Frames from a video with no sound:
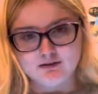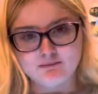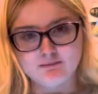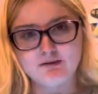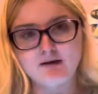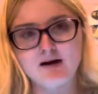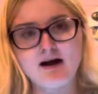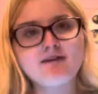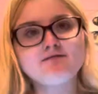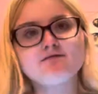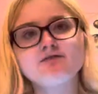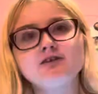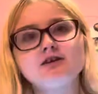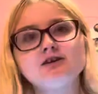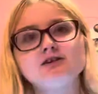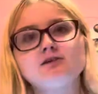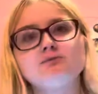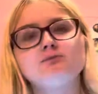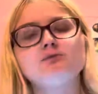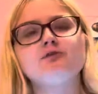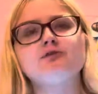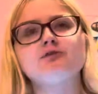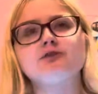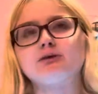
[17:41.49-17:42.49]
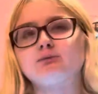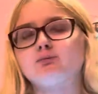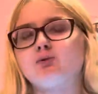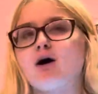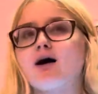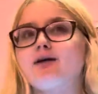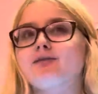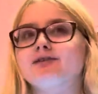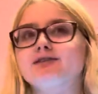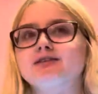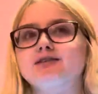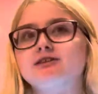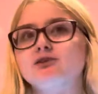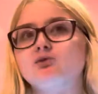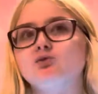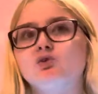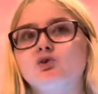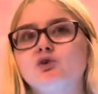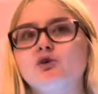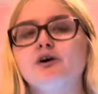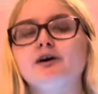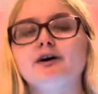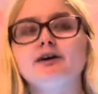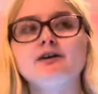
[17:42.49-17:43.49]
But I feel like the movies are probably still
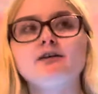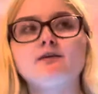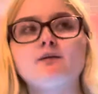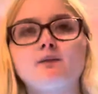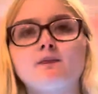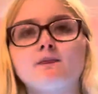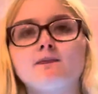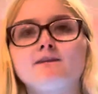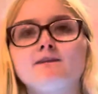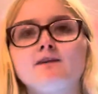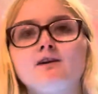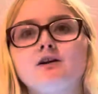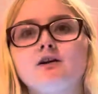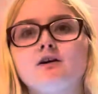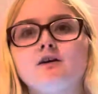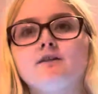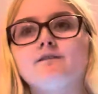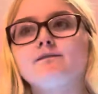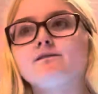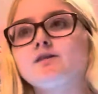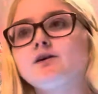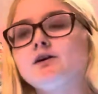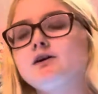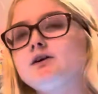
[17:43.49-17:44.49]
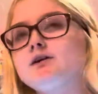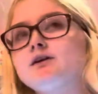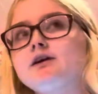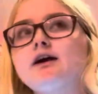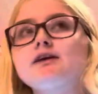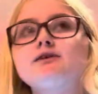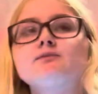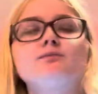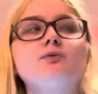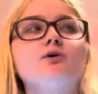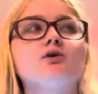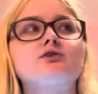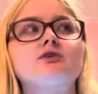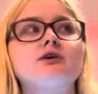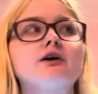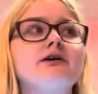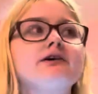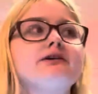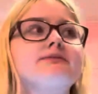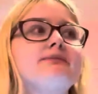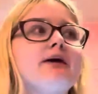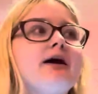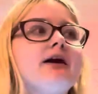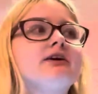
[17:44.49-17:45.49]
good, you know? Yes, books are
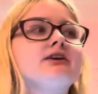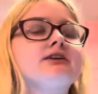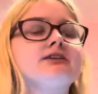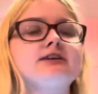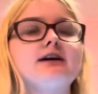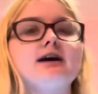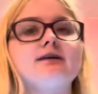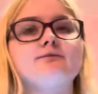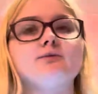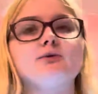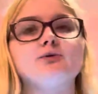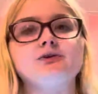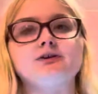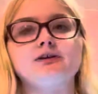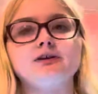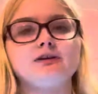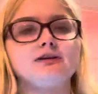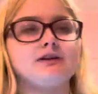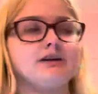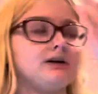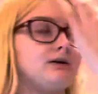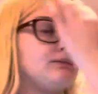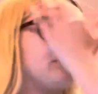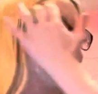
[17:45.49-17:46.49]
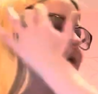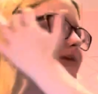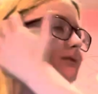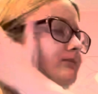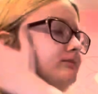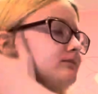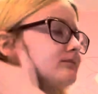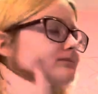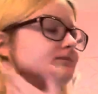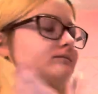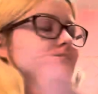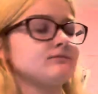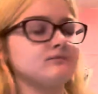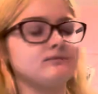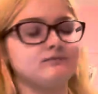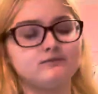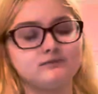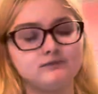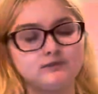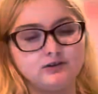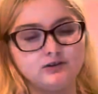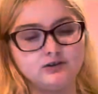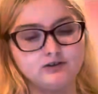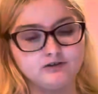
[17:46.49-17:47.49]
always better because they have more detail, but
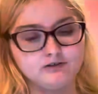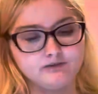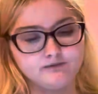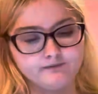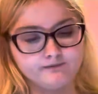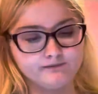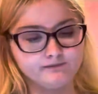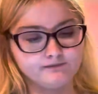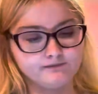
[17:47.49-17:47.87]
you know.